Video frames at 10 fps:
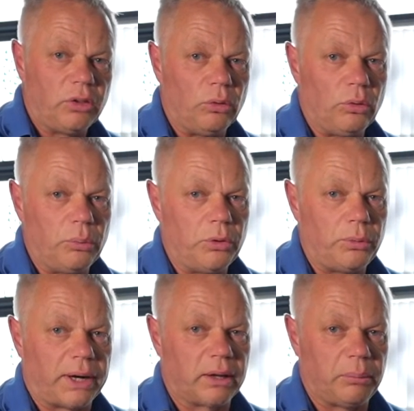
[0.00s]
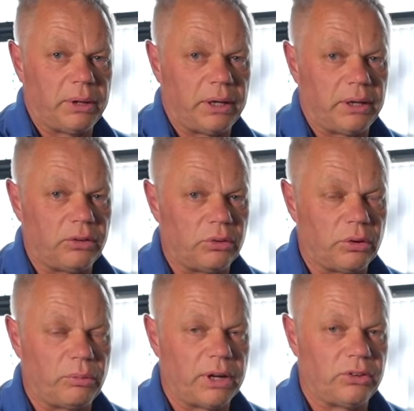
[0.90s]
The normal recommended
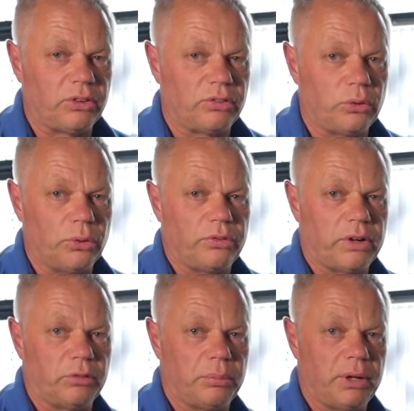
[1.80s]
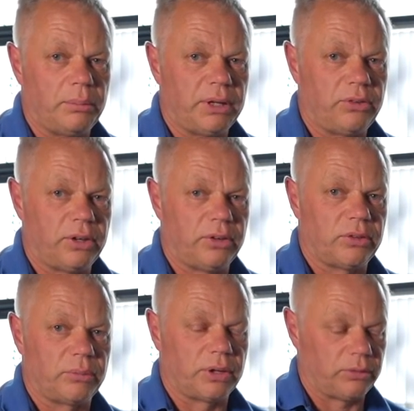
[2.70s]
sort of range is 4 to 5
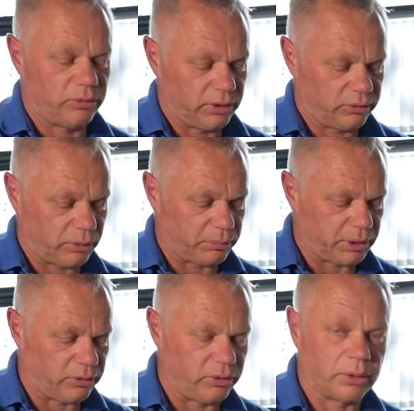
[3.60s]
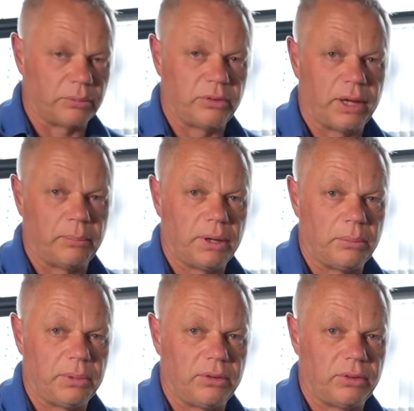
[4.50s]
millimeters. Sometimes these can be anything up to 10
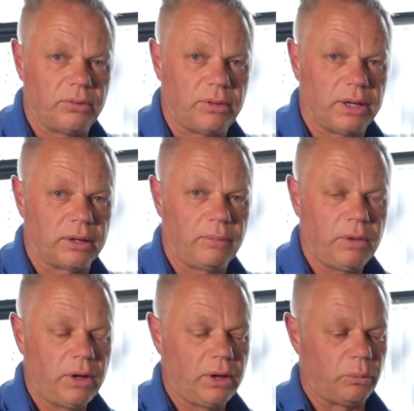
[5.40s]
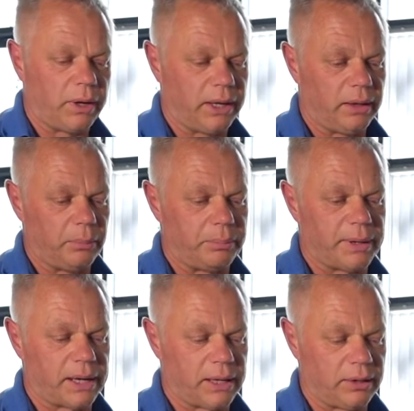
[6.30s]
millimeters thick, where the
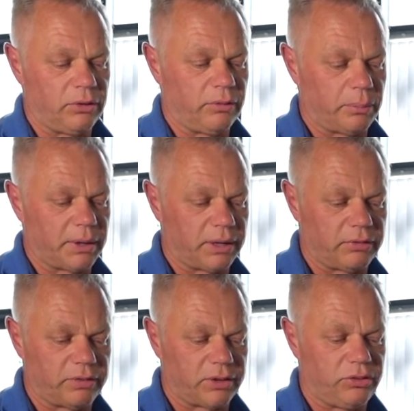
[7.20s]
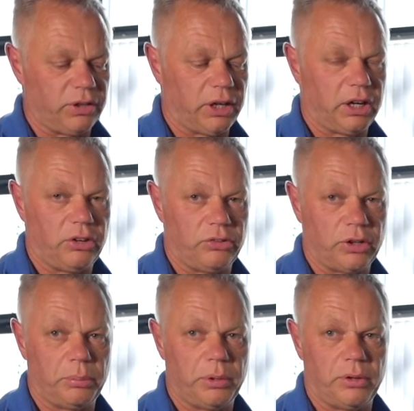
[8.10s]
band of the plantar fascia has
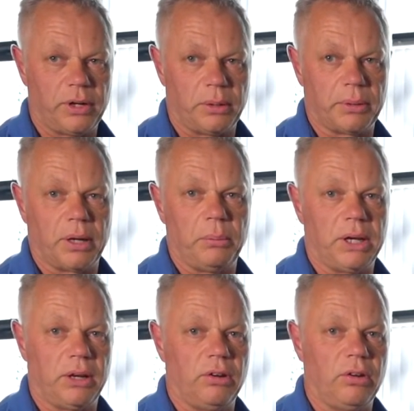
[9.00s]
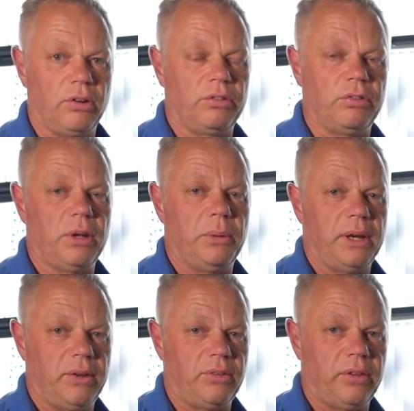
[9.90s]
opened up and we're getting a lot of
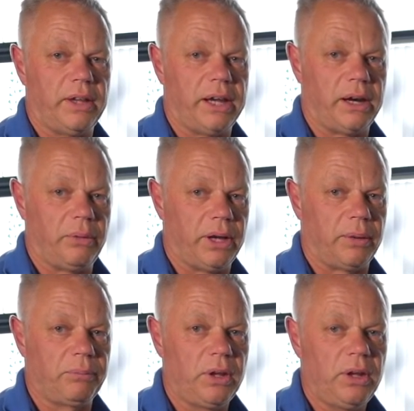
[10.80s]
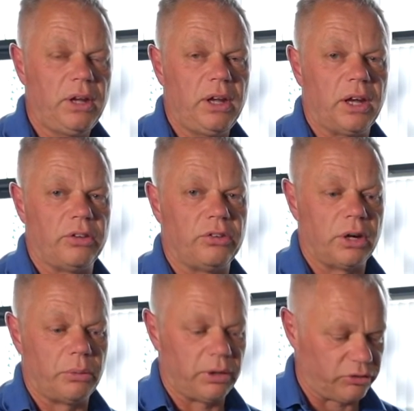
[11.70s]
fluid into the area, and the
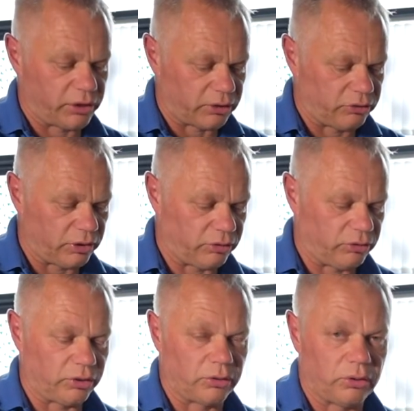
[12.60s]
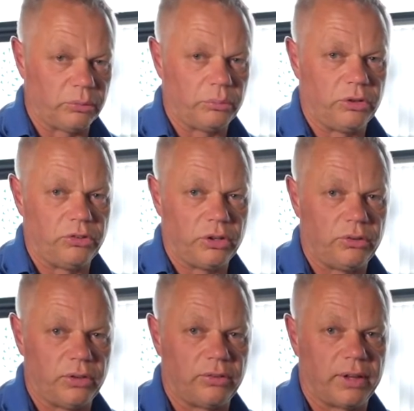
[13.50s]
steroid injection just goes and
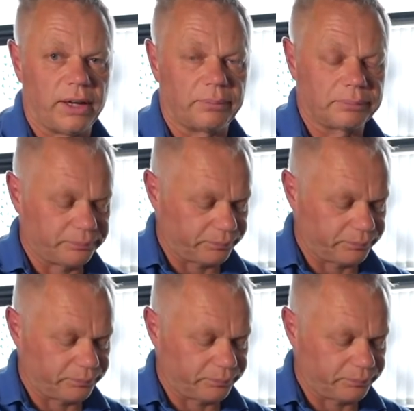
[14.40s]
reduces that.